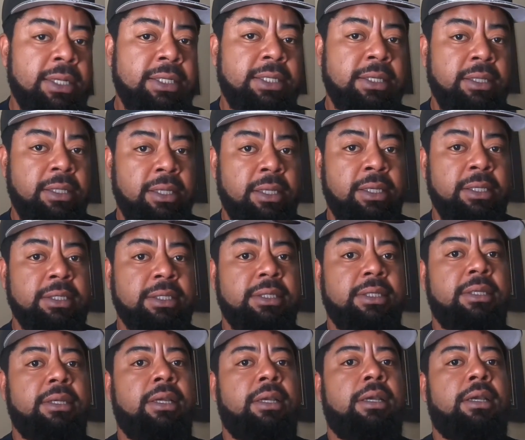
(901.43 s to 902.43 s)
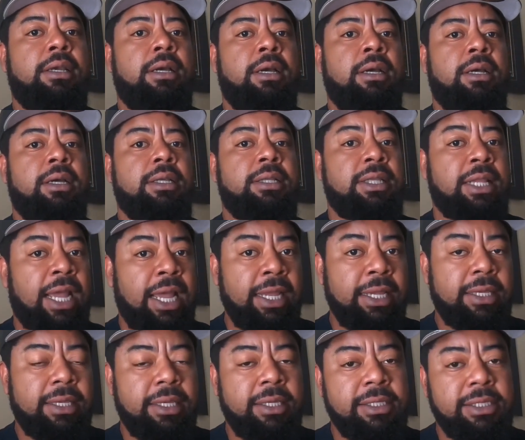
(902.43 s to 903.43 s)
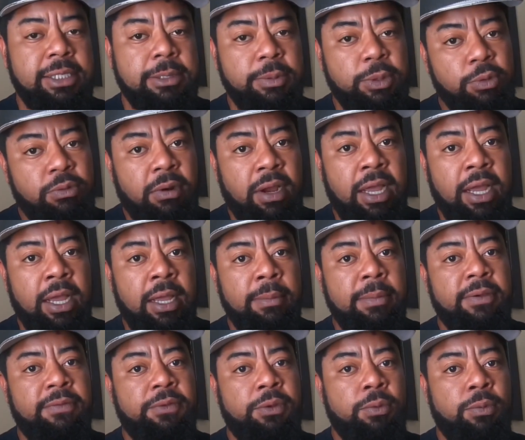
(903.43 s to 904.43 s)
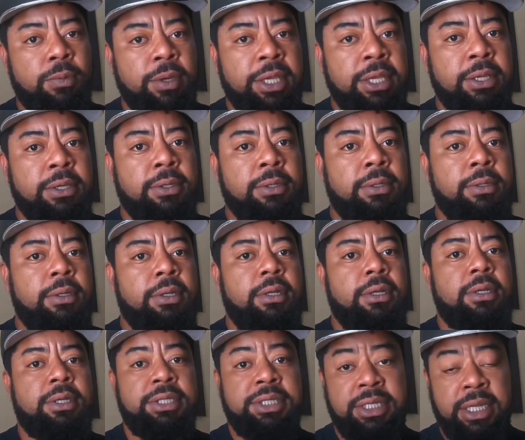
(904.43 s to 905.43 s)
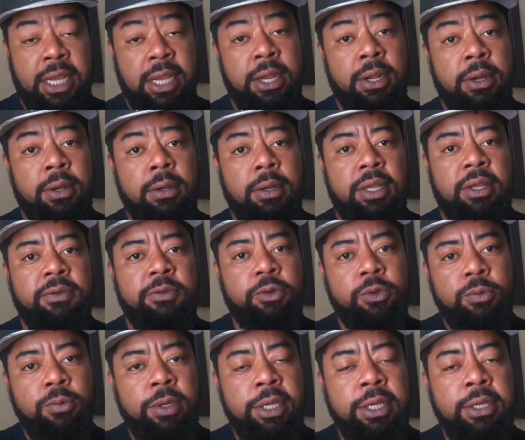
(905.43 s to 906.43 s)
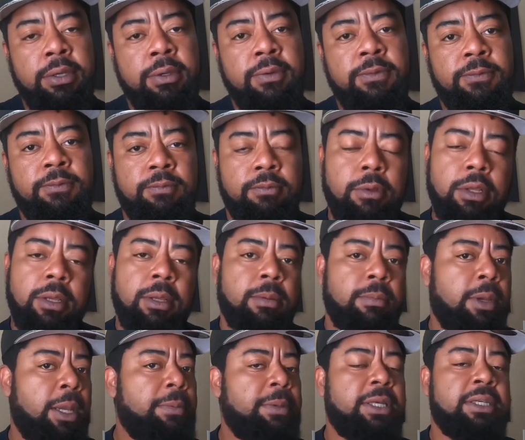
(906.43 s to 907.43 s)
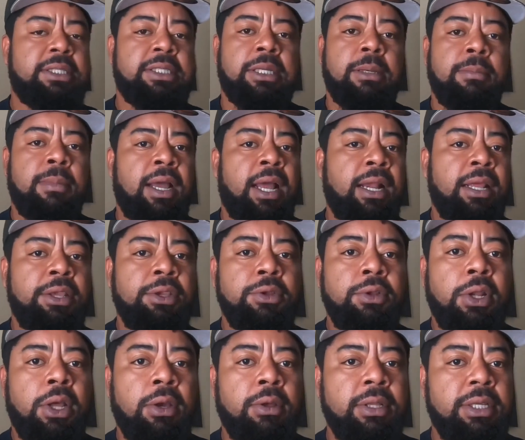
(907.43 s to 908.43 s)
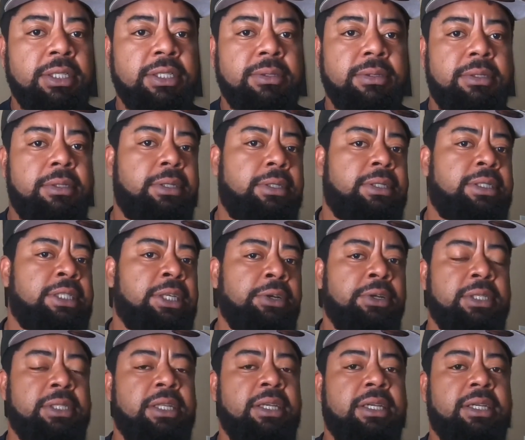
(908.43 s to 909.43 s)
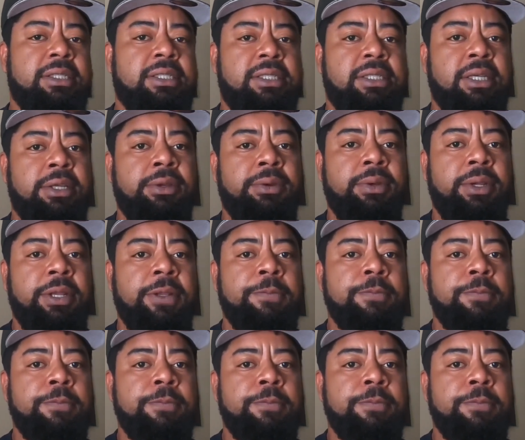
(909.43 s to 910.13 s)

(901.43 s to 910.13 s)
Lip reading: this. Like and subscribe if you will. Share if you will. Maybe there's somebody that's seriously considering